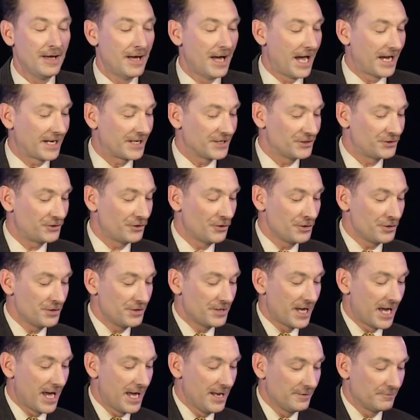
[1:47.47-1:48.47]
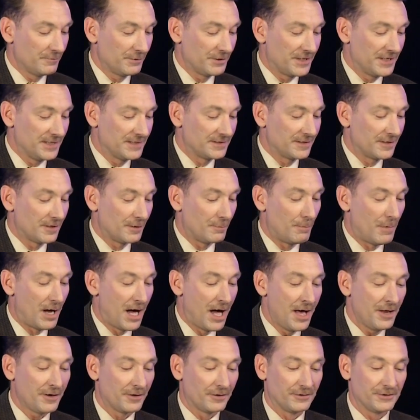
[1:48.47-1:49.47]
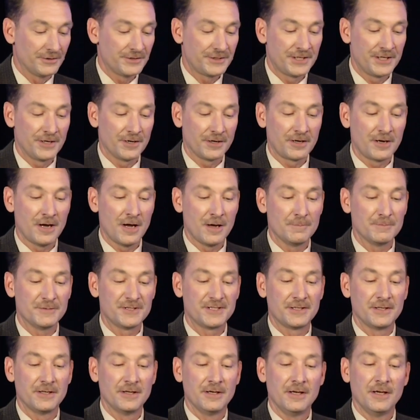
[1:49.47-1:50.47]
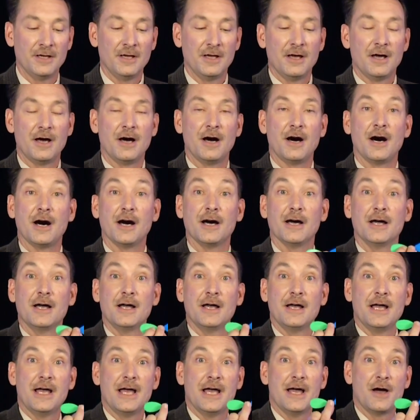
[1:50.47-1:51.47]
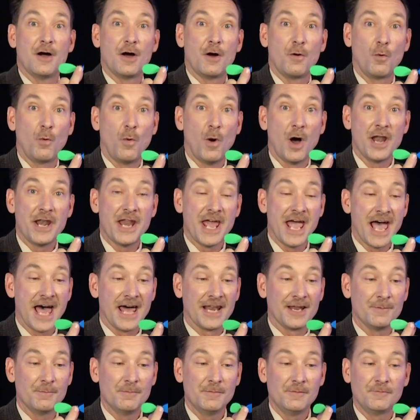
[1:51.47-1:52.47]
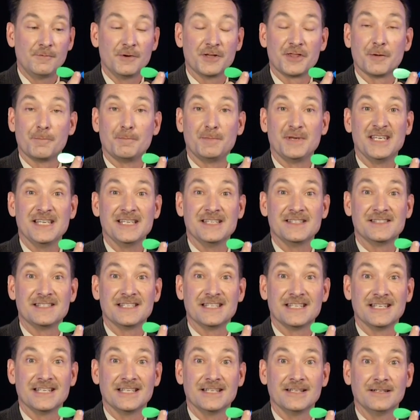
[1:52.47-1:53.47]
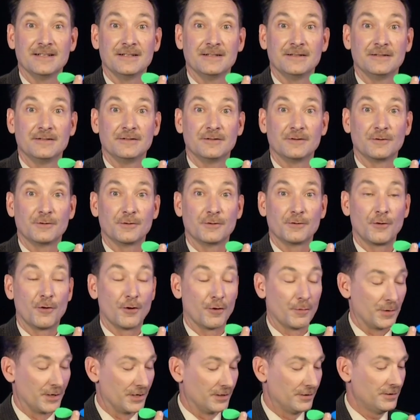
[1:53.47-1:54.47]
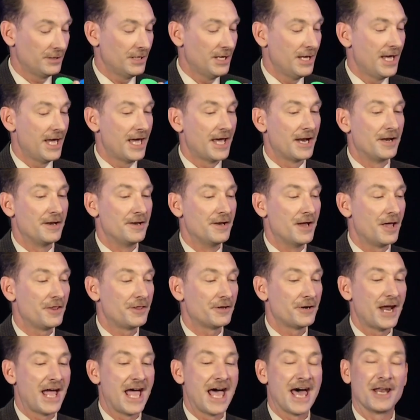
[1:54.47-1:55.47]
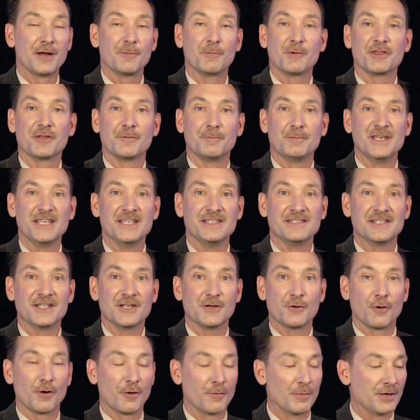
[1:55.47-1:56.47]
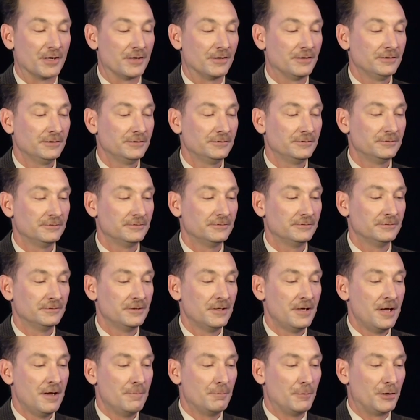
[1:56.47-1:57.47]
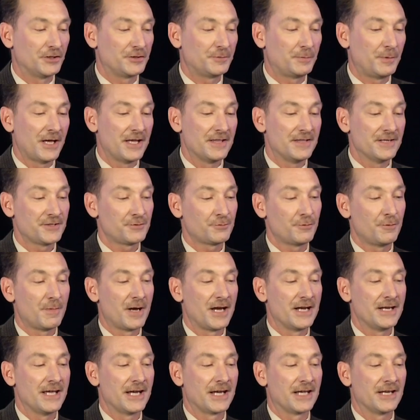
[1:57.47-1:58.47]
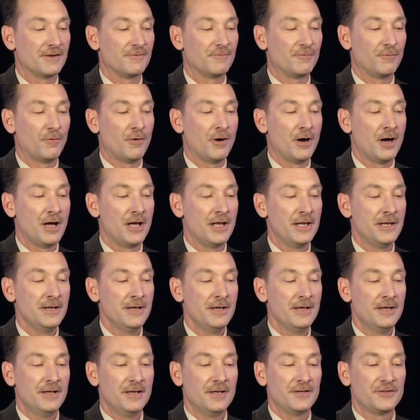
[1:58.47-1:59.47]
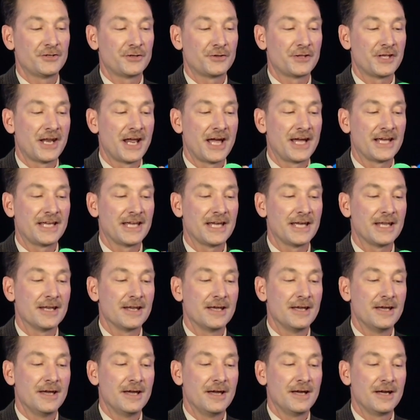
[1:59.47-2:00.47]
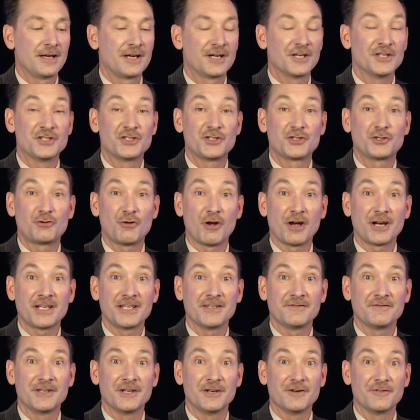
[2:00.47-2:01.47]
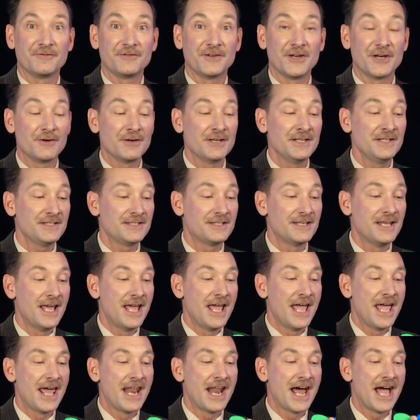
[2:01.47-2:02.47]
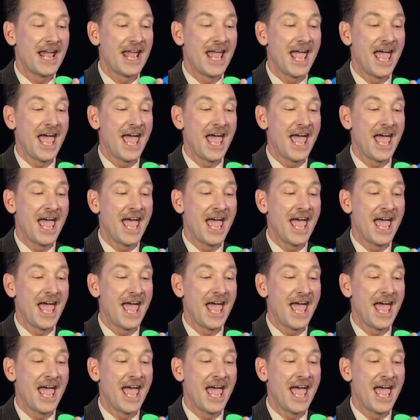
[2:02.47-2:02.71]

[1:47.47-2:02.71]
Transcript: I can show you that with these little models. Here comes one atom with a pz orbital and another atom with a pz orbital. Multiply this one by -1 so that I get constructive interference, and I